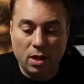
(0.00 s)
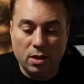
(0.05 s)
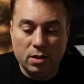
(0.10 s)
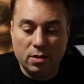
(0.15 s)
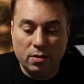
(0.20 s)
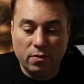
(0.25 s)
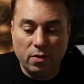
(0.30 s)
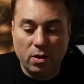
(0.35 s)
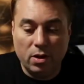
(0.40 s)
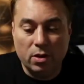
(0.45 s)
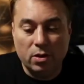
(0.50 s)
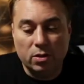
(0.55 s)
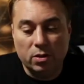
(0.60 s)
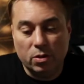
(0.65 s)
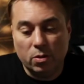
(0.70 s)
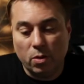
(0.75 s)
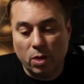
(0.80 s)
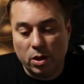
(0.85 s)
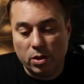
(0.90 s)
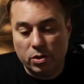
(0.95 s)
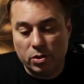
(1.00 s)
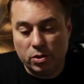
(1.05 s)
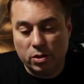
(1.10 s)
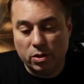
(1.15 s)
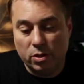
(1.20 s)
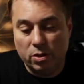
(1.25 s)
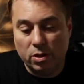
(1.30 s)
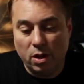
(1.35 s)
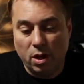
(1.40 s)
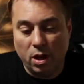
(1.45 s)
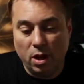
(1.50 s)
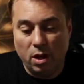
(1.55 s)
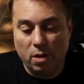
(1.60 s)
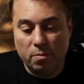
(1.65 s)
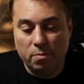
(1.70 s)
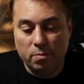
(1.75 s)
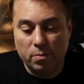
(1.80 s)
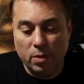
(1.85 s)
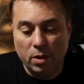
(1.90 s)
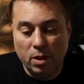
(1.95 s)
is a very good question.
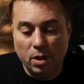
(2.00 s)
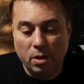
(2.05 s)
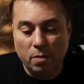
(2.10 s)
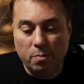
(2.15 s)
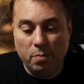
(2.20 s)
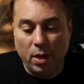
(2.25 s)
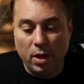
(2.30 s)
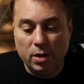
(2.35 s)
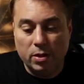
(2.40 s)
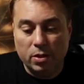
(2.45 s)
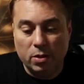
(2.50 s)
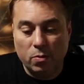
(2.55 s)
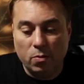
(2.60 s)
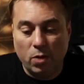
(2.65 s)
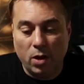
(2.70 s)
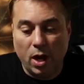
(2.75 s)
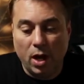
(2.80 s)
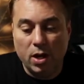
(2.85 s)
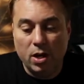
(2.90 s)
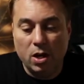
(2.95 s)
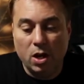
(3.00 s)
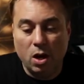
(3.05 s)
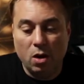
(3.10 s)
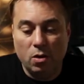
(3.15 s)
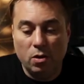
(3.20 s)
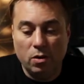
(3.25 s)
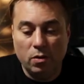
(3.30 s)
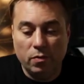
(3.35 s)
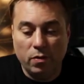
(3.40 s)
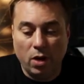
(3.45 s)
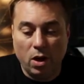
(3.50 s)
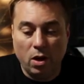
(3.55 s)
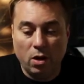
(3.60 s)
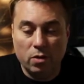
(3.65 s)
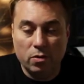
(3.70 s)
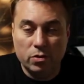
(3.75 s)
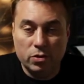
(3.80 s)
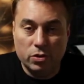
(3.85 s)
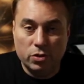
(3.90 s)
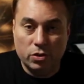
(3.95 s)
Based on what I know of
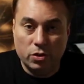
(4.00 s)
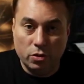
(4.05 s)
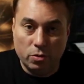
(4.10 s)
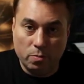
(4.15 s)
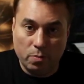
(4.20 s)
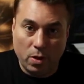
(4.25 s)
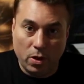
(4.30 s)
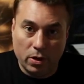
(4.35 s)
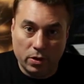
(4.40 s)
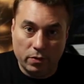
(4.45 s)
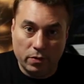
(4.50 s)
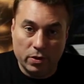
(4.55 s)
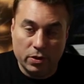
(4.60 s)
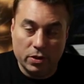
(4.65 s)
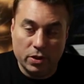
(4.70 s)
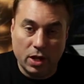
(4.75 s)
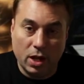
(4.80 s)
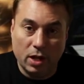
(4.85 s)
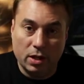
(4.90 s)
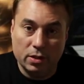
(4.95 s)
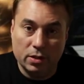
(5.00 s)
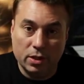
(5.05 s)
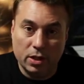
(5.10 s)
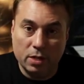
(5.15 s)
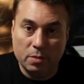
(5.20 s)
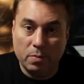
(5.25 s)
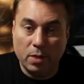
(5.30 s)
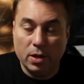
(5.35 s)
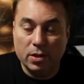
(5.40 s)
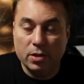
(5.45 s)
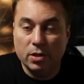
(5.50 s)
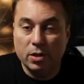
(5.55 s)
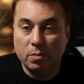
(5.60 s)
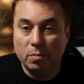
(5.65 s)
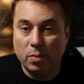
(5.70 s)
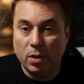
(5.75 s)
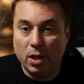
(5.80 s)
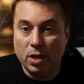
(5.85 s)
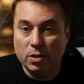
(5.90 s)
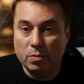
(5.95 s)
our jukebox functionality, it basically
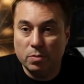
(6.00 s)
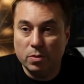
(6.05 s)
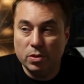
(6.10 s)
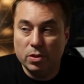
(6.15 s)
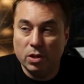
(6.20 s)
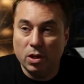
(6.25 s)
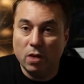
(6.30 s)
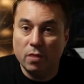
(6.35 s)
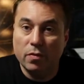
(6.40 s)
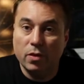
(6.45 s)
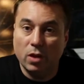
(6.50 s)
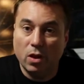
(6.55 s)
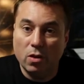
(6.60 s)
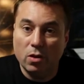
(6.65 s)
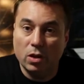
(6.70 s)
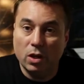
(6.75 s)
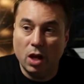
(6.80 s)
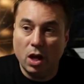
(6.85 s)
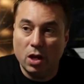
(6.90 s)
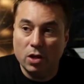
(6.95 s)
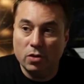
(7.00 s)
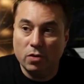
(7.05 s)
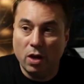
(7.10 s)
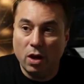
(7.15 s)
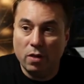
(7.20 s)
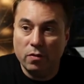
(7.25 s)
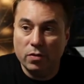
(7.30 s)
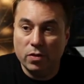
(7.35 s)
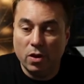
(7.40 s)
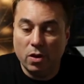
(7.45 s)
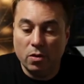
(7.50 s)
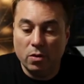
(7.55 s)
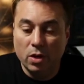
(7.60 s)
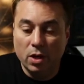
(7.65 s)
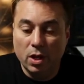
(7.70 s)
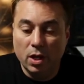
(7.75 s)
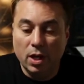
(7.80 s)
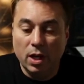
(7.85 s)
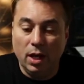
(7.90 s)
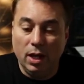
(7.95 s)
plays music off your local hard drive. So
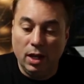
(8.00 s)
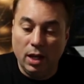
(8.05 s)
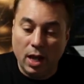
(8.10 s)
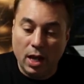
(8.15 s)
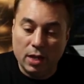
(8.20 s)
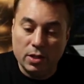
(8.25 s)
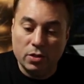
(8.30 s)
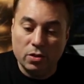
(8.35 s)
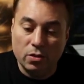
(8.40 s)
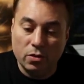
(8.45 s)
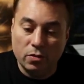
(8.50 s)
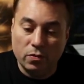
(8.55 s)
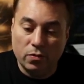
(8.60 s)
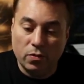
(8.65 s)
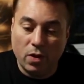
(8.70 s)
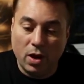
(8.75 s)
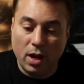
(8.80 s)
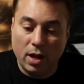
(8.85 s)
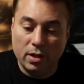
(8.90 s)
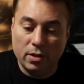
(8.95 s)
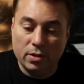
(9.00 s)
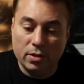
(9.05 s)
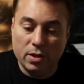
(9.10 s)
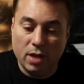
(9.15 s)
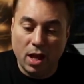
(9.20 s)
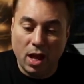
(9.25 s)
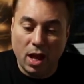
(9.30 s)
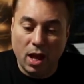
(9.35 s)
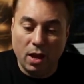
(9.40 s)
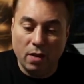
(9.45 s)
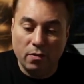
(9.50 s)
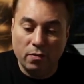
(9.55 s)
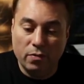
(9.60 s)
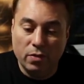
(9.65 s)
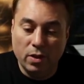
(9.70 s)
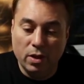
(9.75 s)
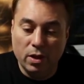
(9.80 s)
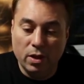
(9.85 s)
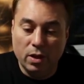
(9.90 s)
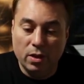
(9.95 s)
unless your friends have
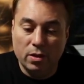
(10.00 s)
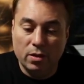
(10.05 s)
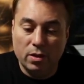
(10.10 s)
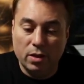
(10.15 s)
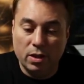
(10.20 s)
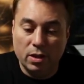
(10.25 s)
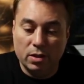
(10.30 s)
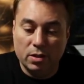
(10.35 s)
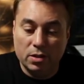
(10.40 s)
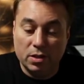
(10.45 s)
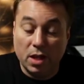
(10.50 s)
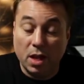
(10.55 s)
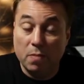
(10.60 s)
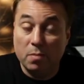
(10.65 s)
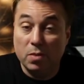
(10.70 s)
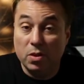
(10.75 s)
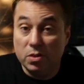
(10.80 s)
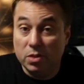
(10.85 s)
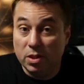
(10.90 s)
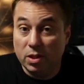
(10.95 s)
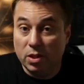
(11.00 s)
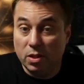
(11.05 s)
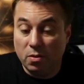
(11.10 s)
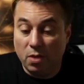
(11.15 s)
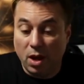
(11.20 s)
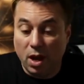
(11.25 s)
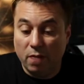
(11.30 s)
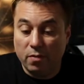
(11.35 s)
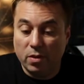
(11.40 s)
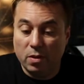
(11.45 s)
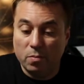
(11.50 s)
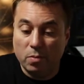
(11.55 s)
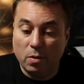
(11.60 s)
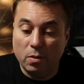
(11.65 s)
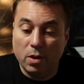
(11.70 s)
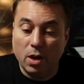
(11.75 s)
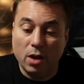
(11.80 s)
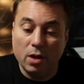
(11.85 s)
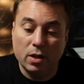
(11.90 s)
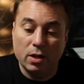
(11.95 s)
the same music you have, they
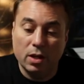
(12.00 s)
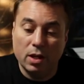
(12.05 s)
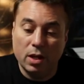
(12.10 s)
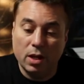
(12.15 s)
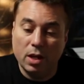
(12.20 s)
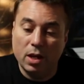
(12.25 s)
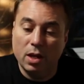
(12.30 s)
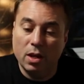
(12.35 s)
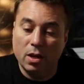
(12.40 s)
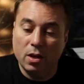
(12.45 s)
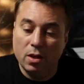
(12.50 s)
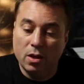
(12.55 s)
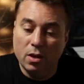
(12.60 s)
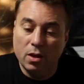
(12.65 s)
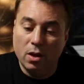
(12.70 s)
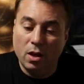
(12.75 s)
probably aren't going to hear